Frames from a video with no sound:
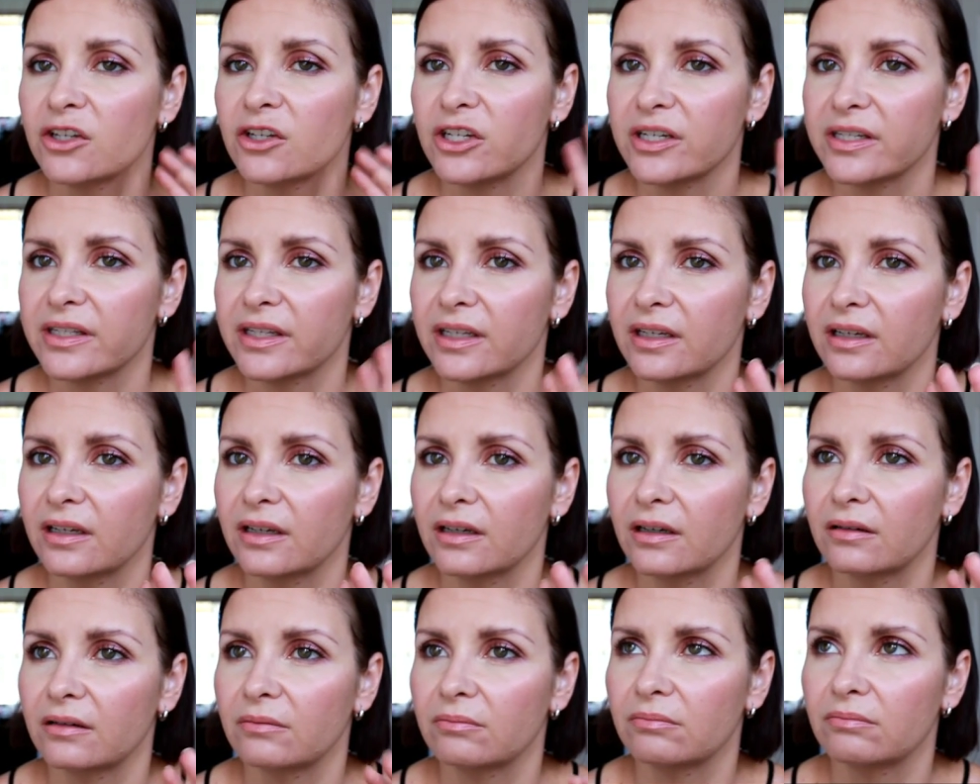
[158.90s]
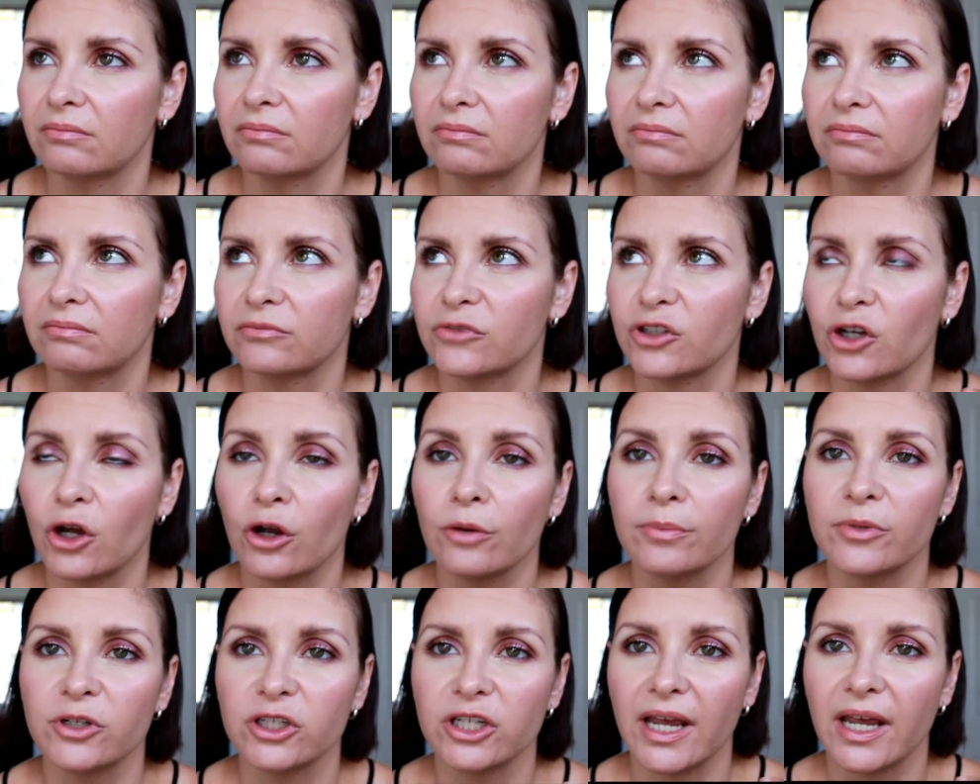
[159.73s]
just the
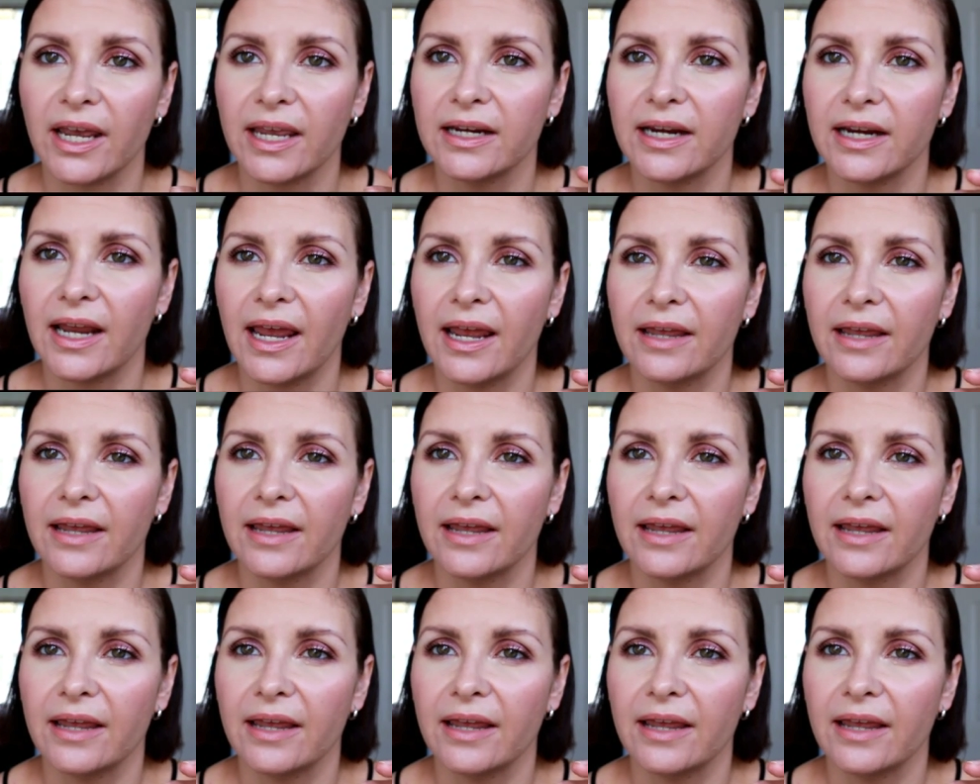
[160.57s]
taupe shade